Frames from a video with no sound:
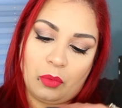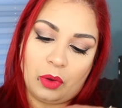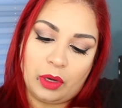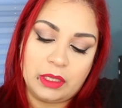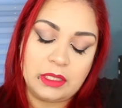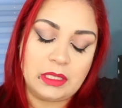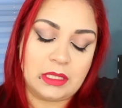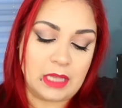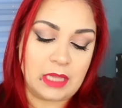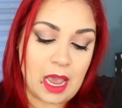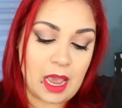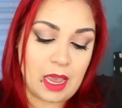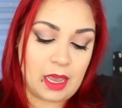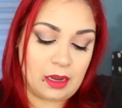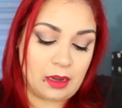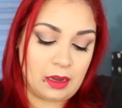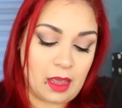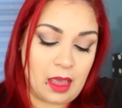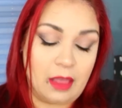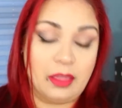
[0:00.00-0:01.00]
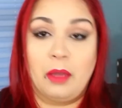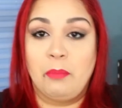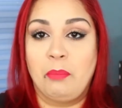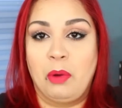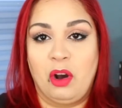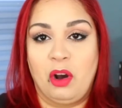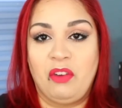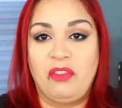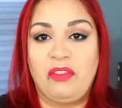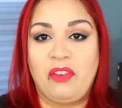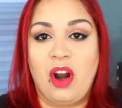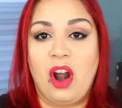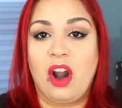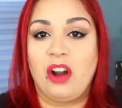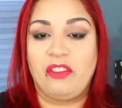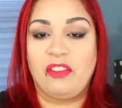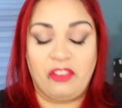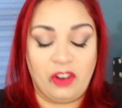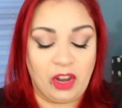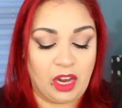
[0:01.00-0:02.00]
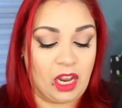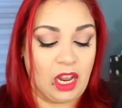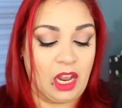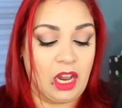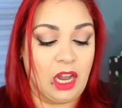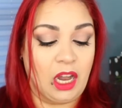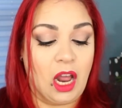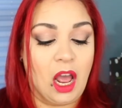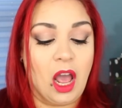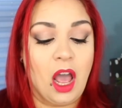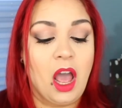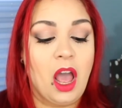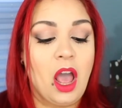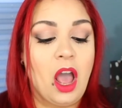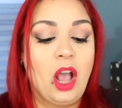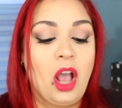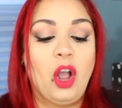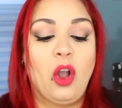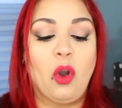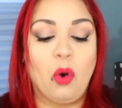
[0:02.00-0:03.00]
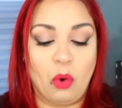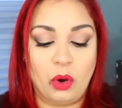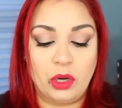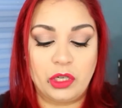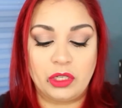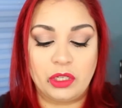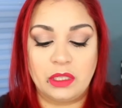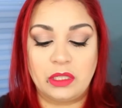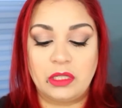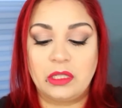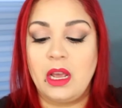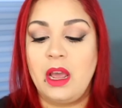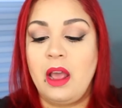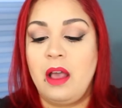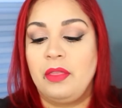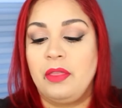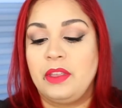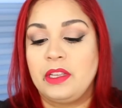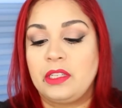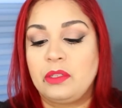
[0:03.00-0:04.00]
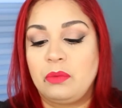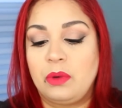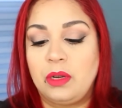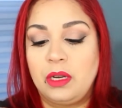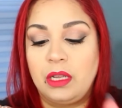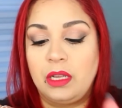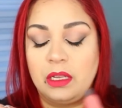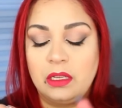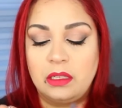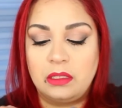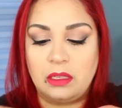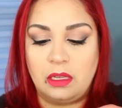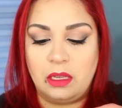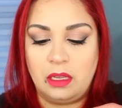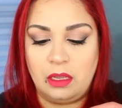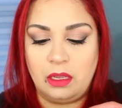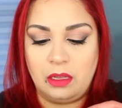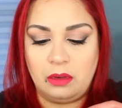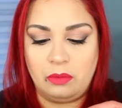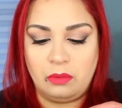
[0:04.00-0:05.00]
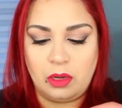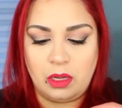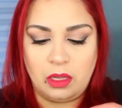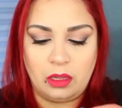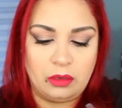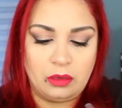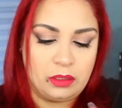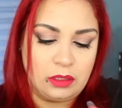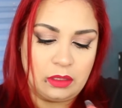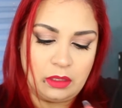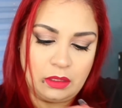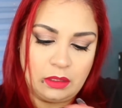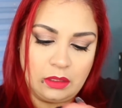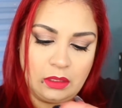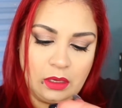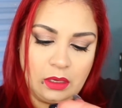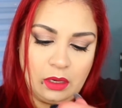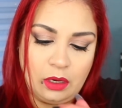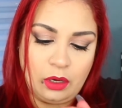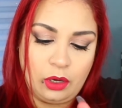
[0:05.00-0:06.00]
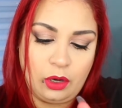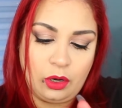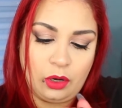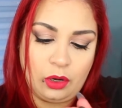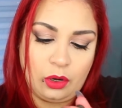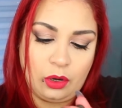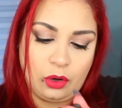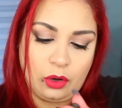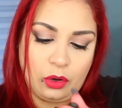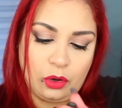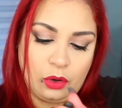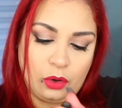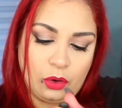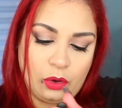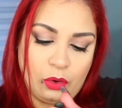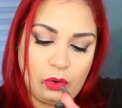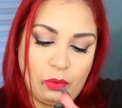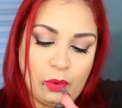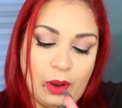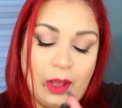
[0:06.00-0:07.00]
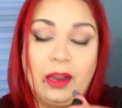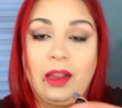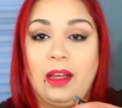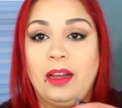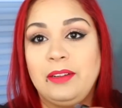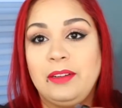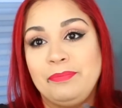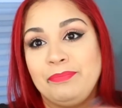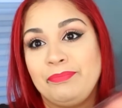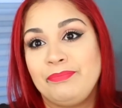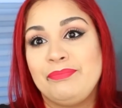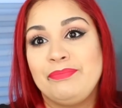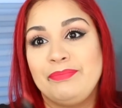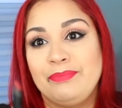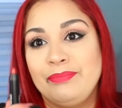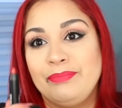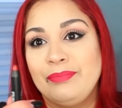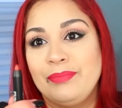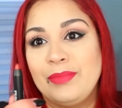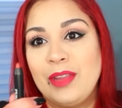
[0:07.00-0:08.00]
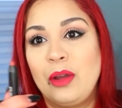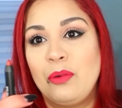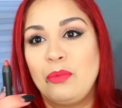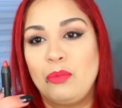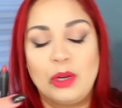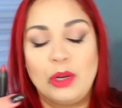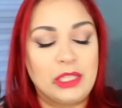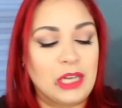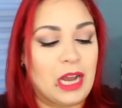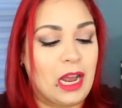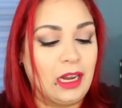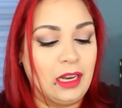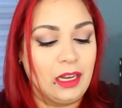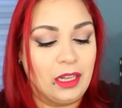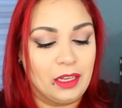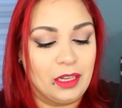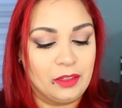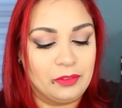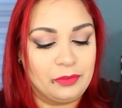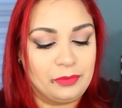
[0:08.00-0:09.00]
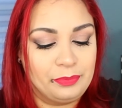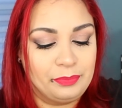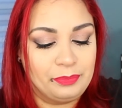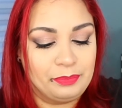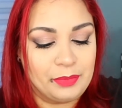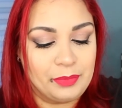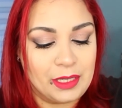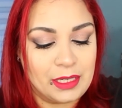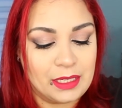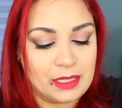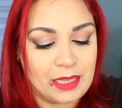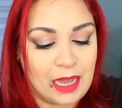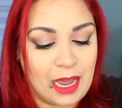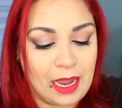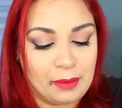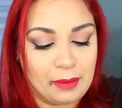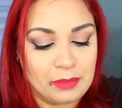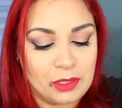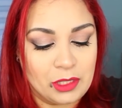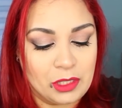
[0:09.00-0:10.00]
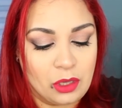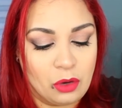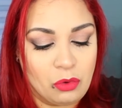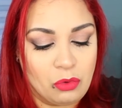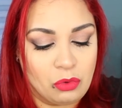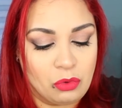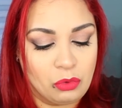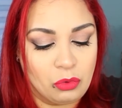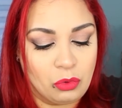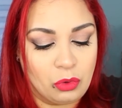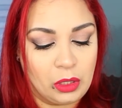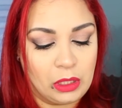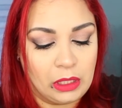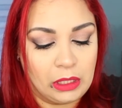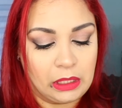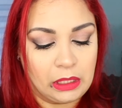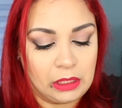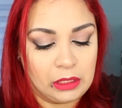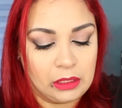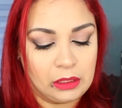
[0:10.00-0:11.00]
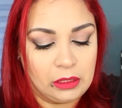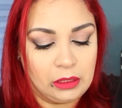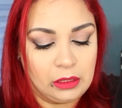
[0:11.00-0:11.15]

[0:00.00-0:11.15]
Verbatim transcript: one is satin, and they both are freaking gorgeous. This one is in, what color is this? Cruella, which I love because I am so cruel, honey.